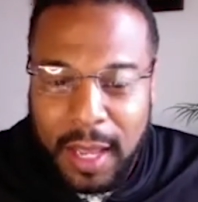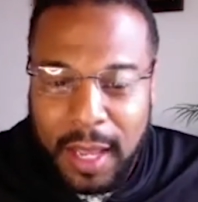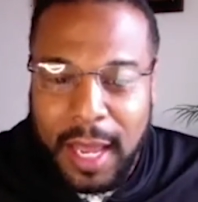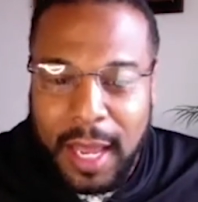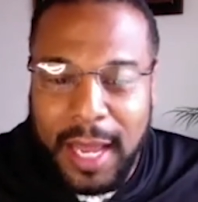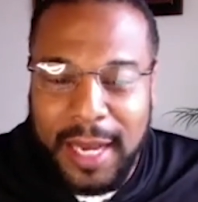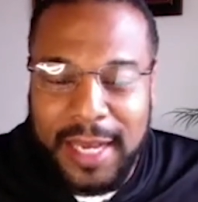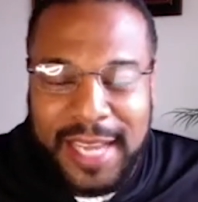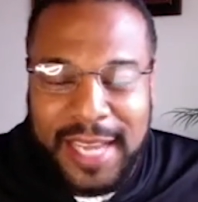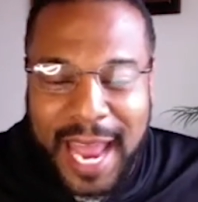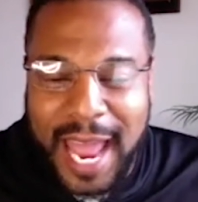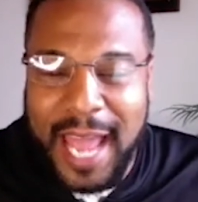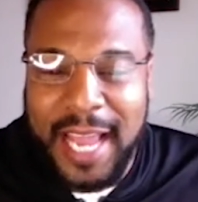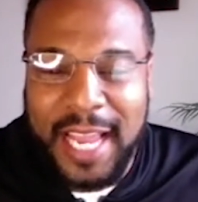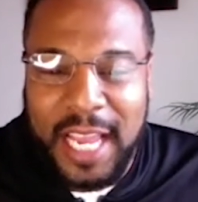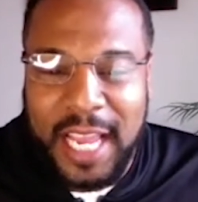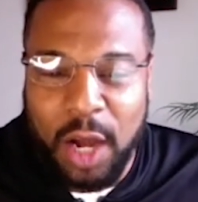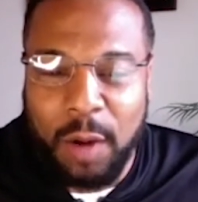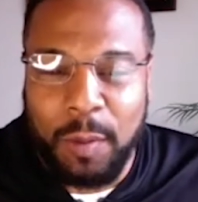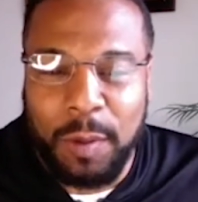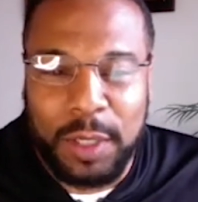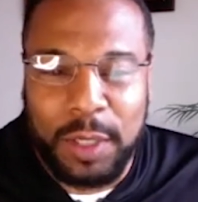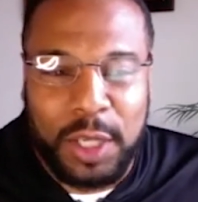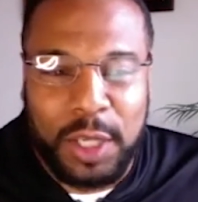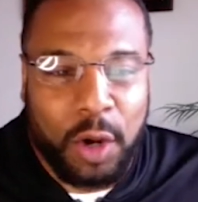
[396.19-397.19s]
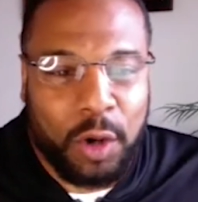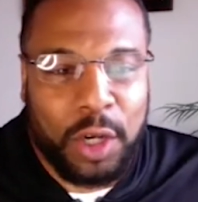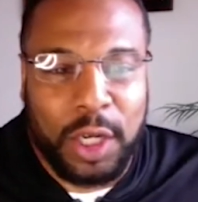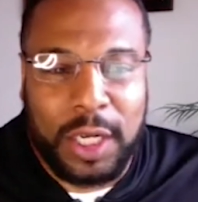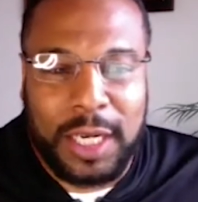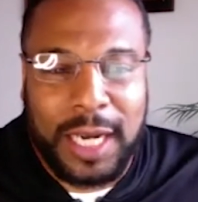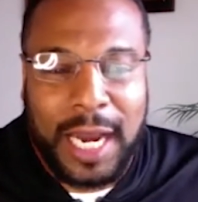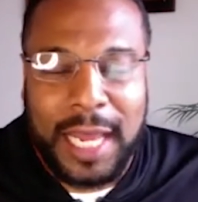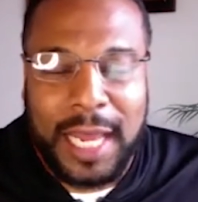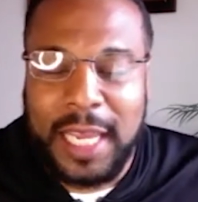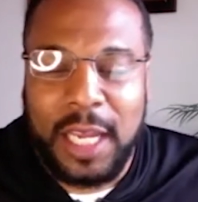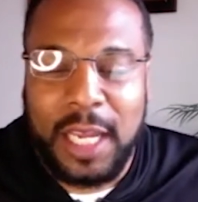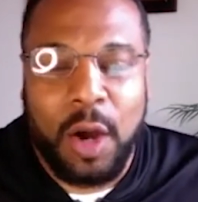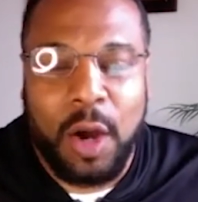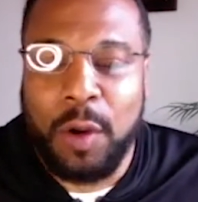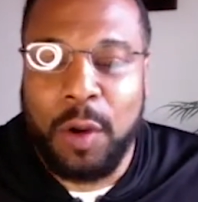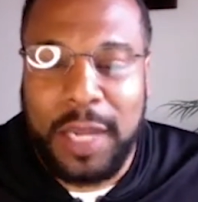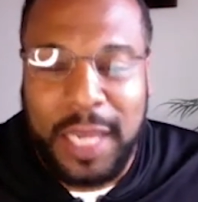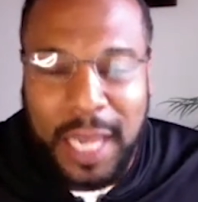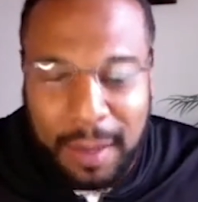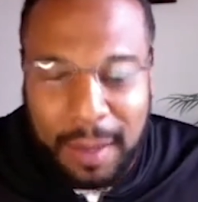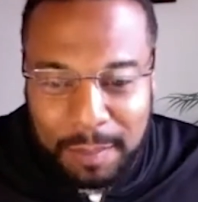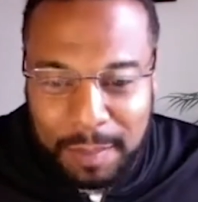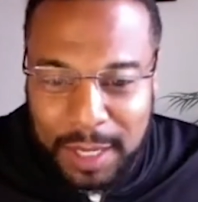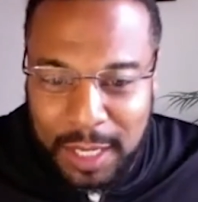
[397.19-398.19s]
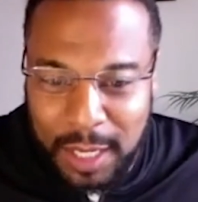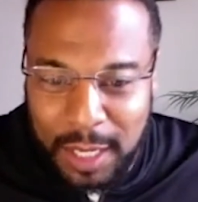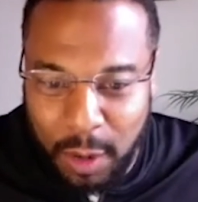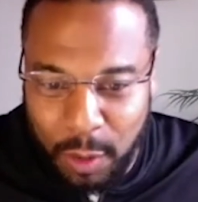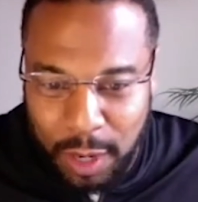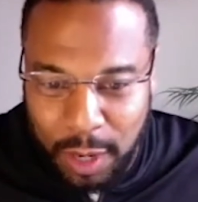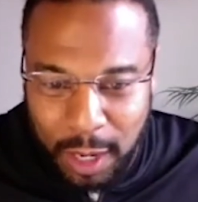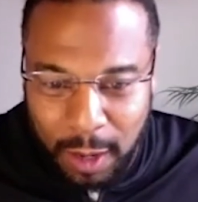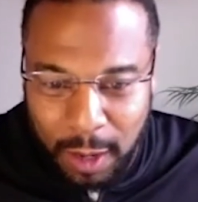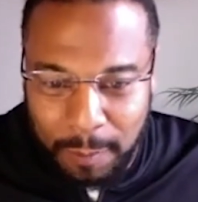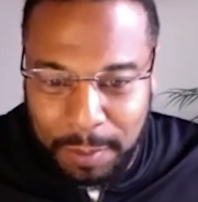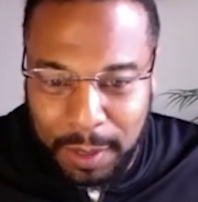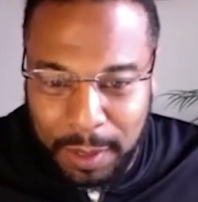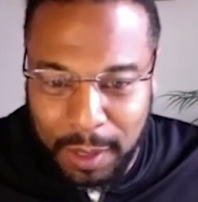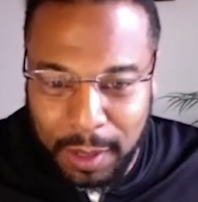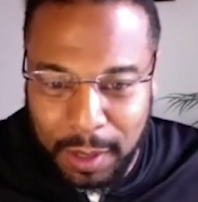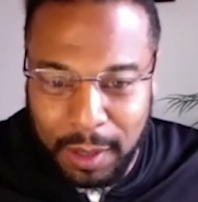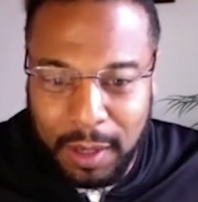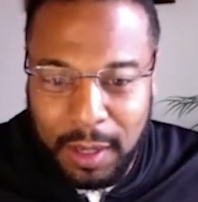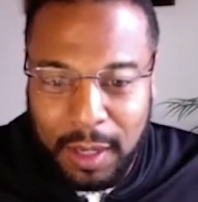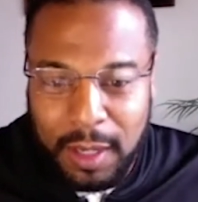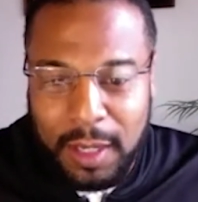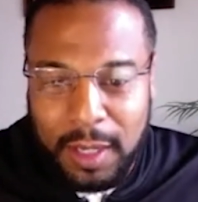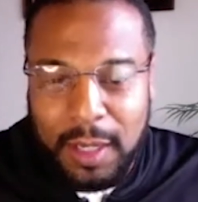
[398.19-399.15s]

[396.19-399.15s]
And Dan Gilbert don't look like he's gonna get me no help here.